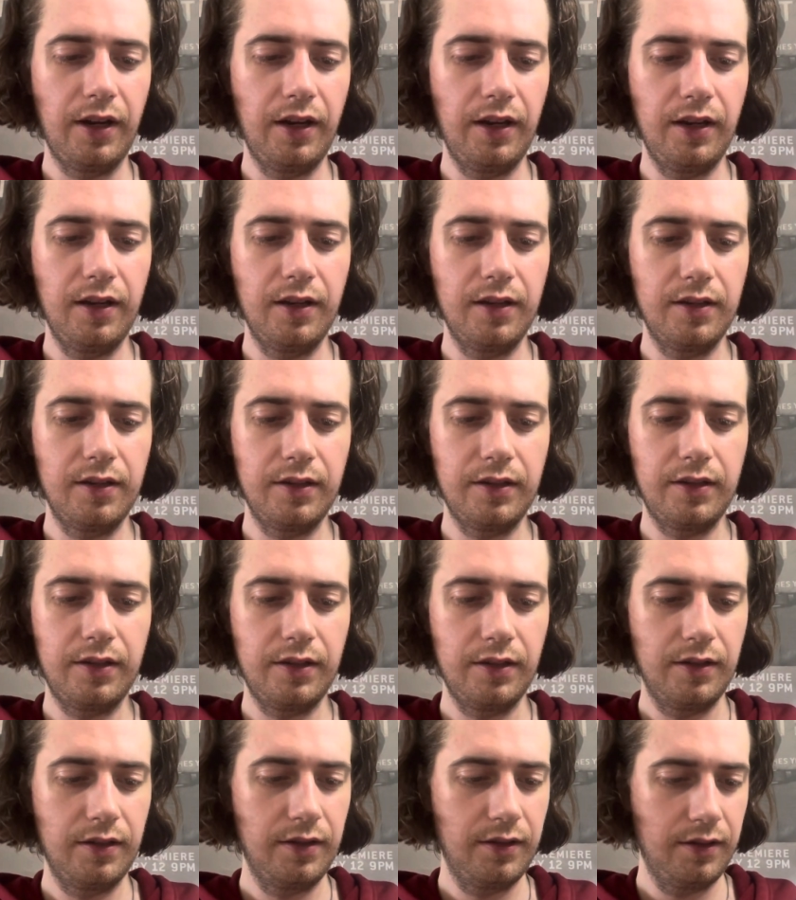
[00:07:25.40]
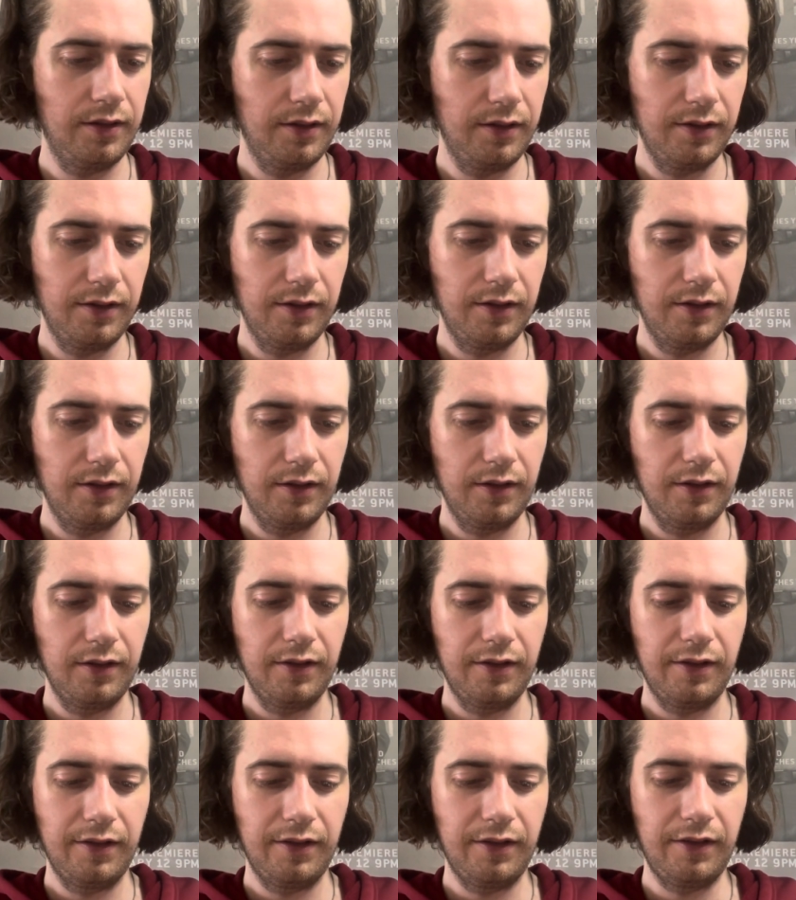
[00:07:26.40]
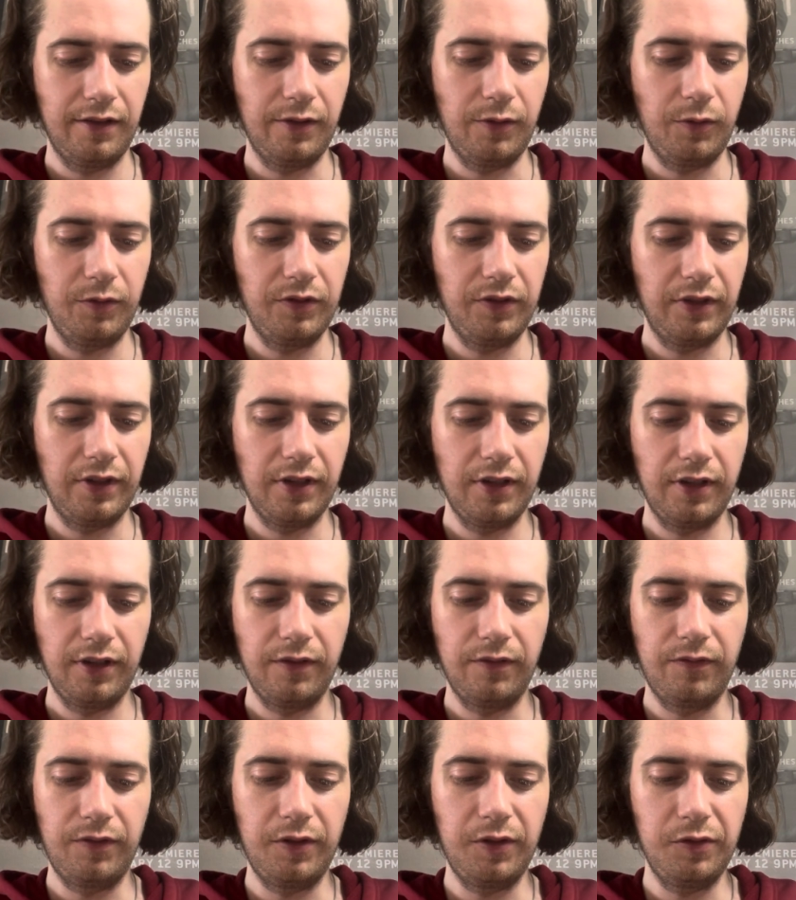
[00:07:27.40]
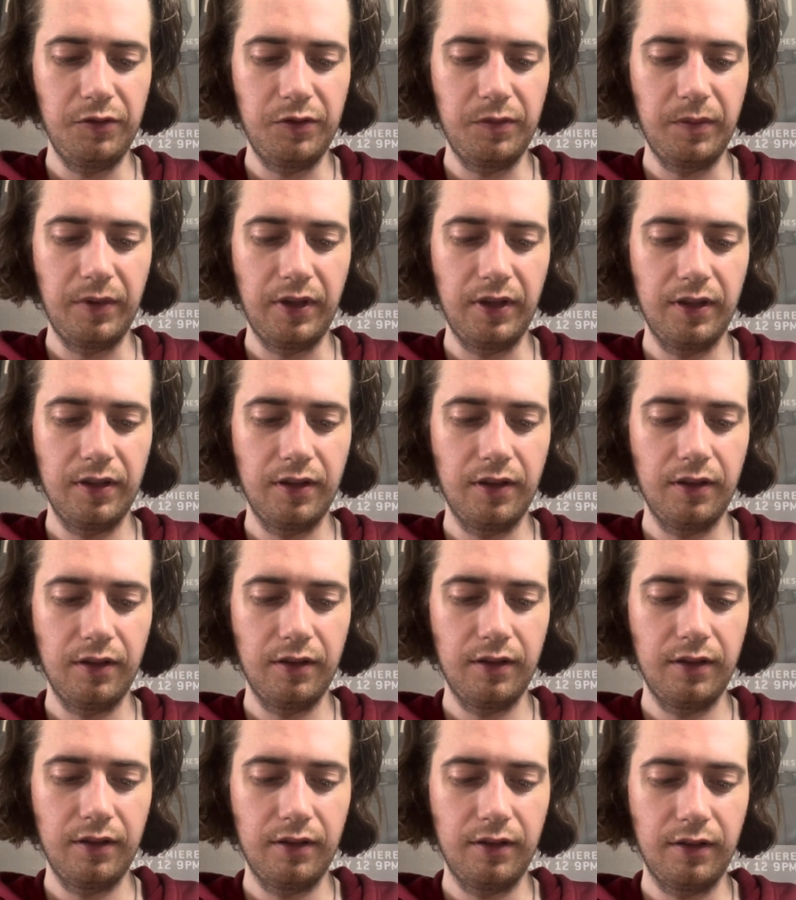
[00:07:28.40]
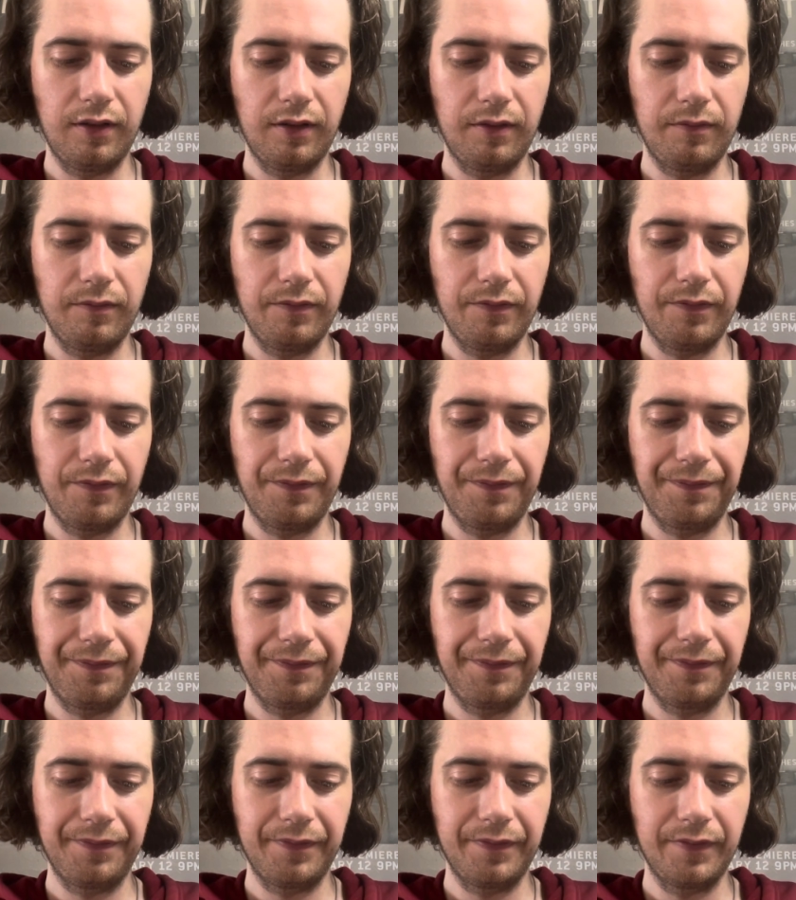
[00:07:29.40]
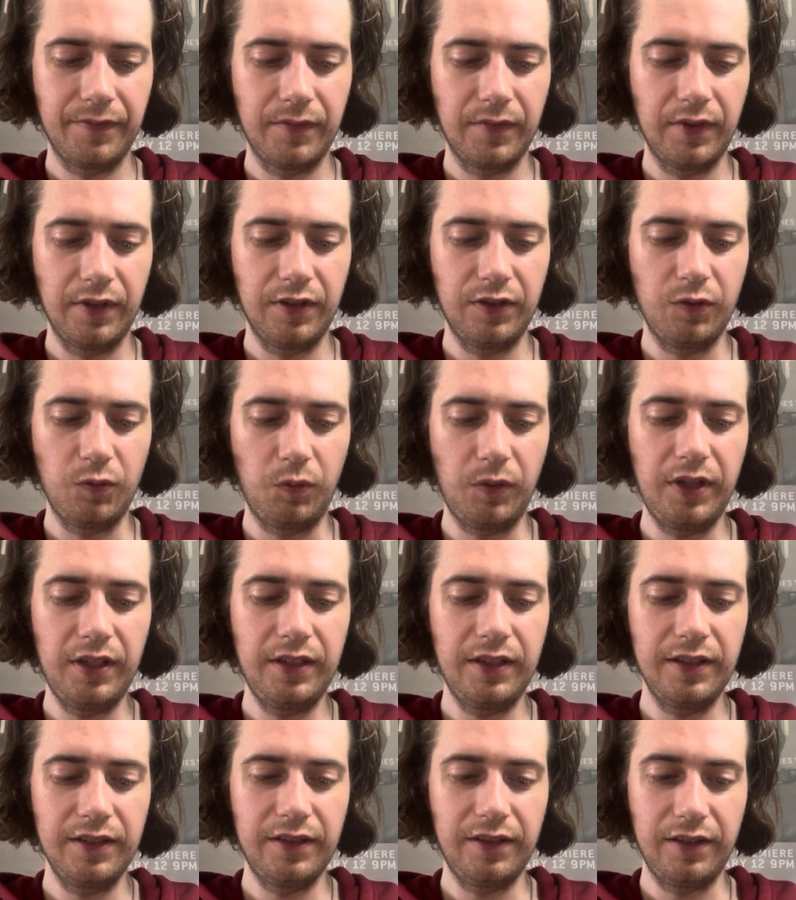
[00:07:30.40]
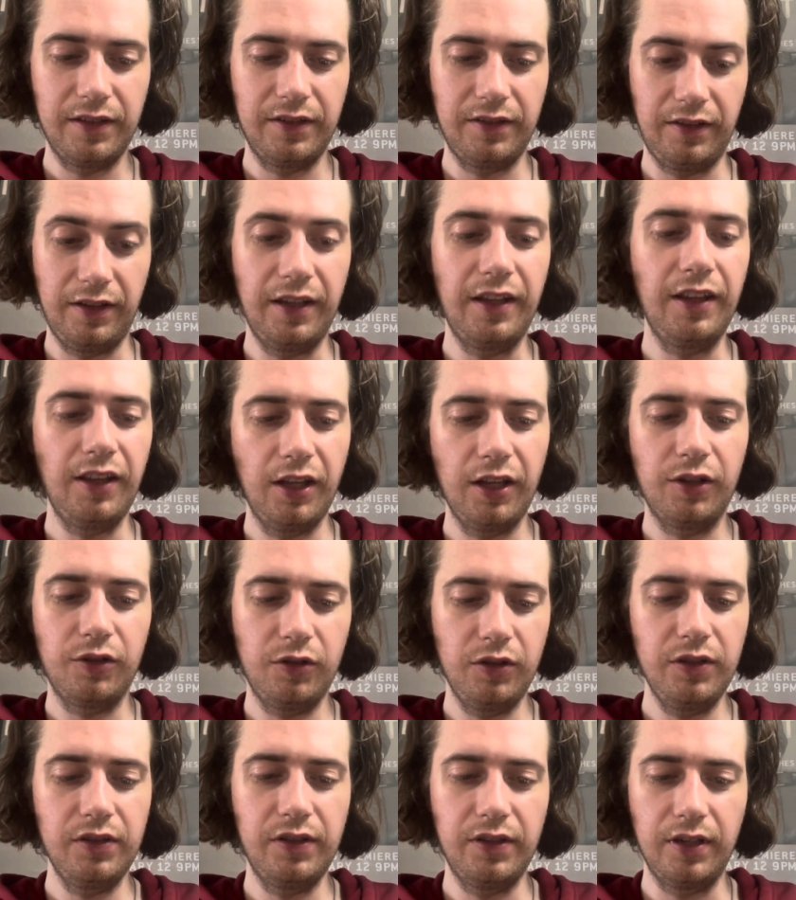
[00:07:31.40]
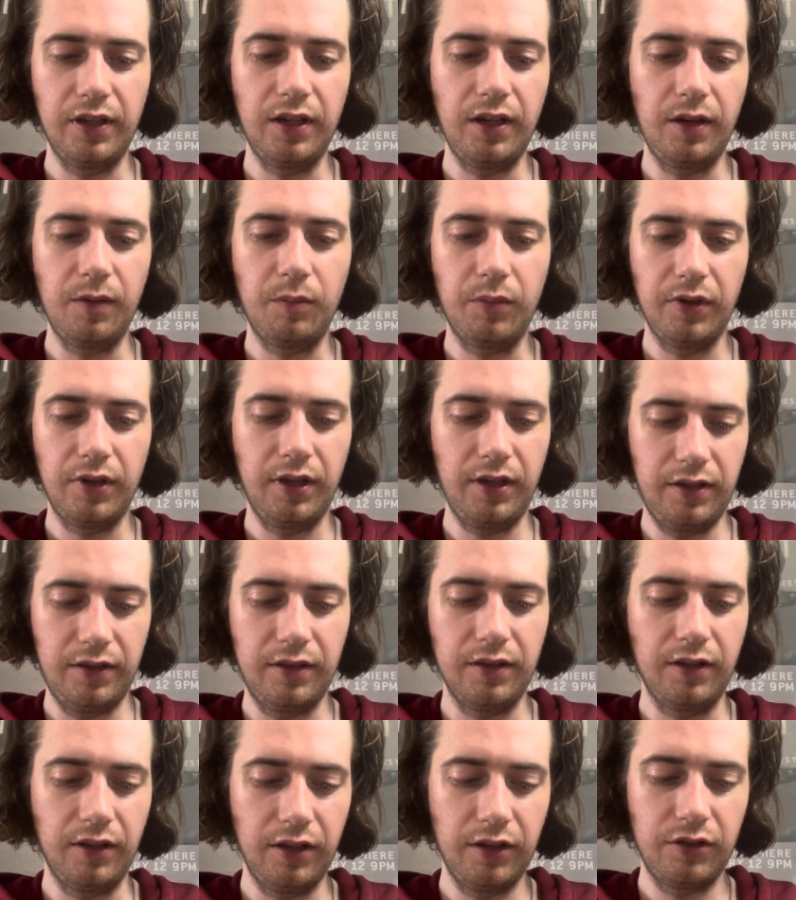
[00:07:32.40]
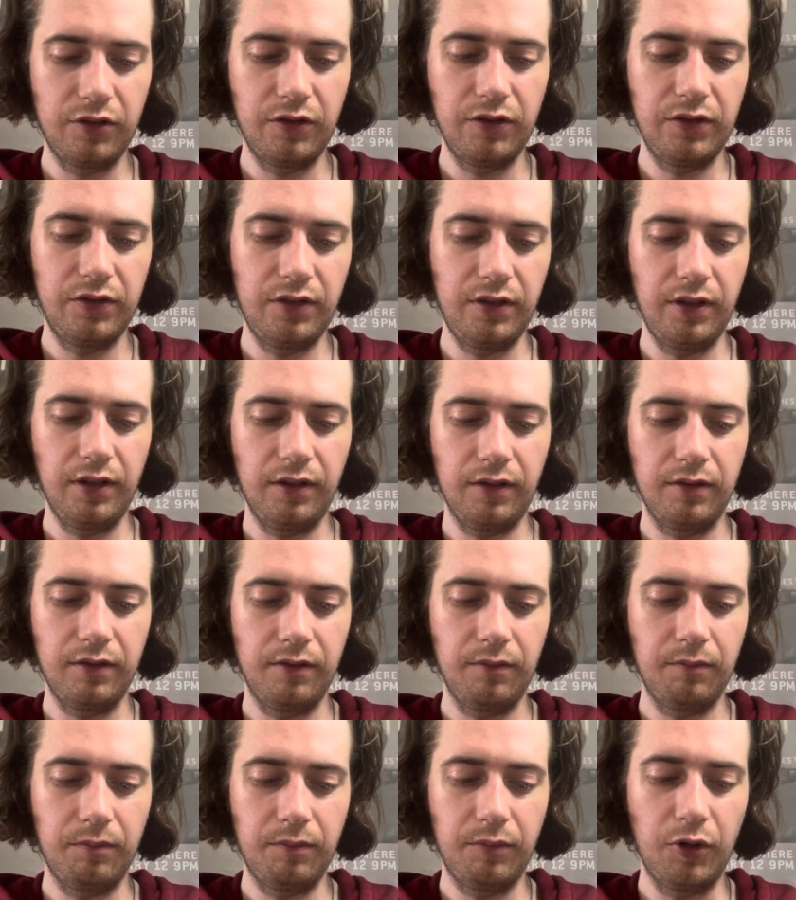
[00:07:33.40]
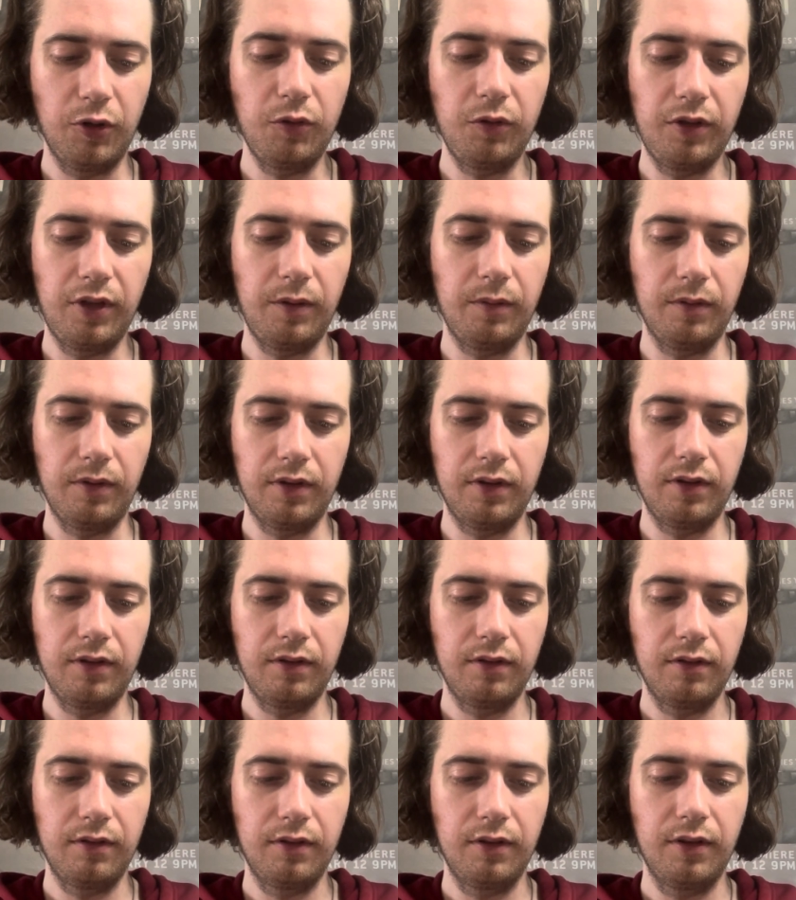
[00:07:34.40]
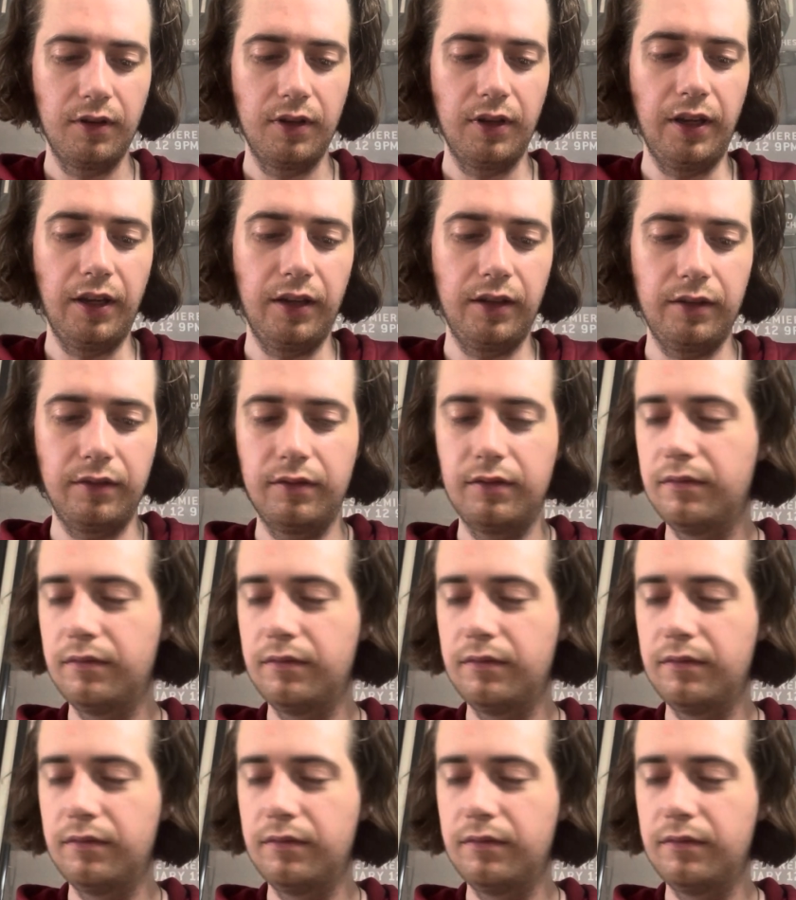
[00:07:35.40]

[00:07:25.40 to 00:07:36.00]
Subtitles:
and it always kind of confused me. I thought its weakness is electricity, but it's an electricity Pokemon. Like,